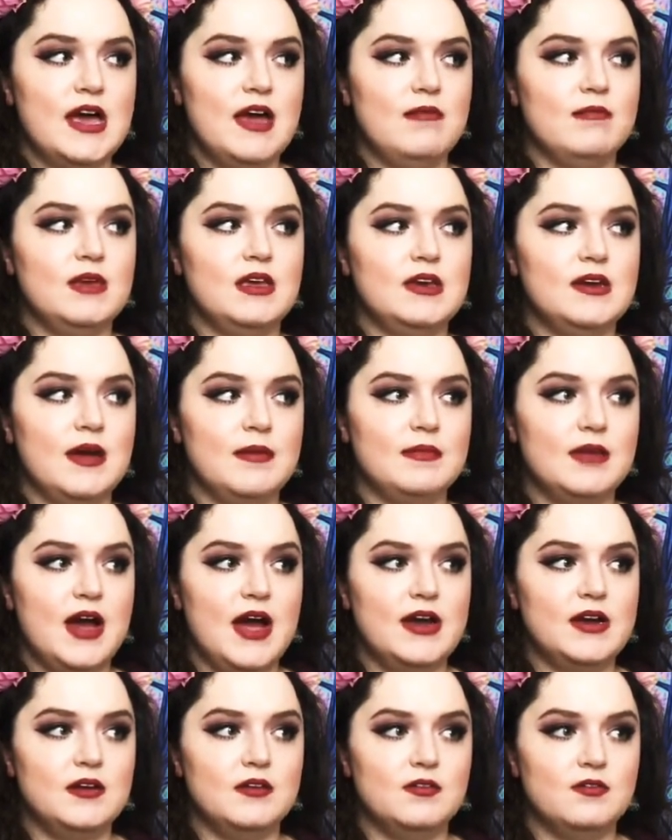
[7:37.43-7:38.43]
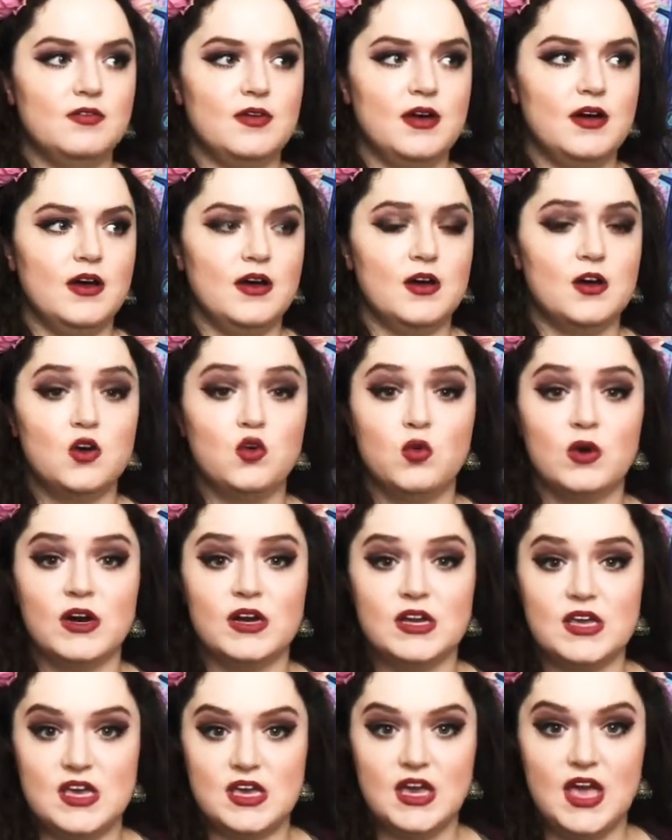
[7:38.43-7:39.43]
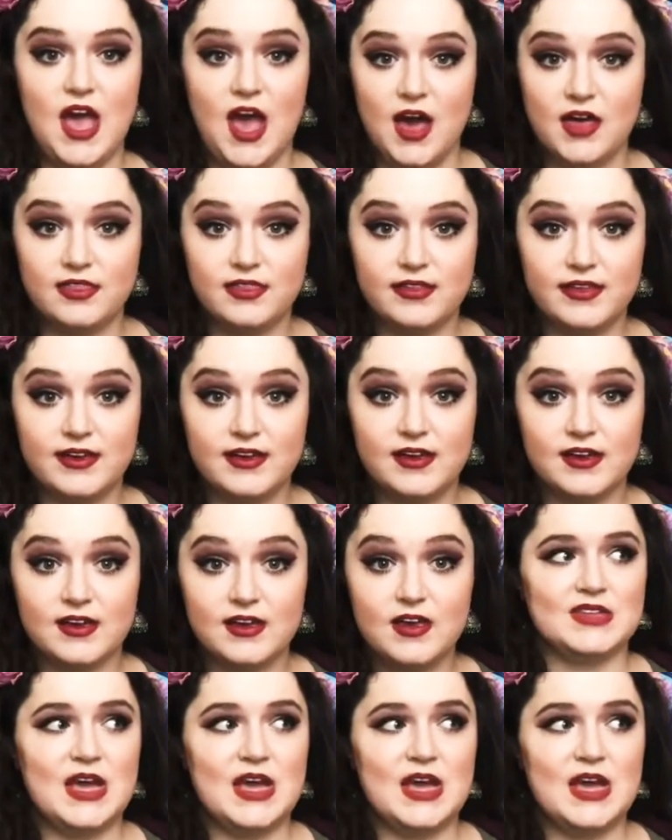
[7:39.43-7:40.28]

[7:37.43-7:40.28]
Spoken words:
I mean, I'm kind of a quirky Catholic.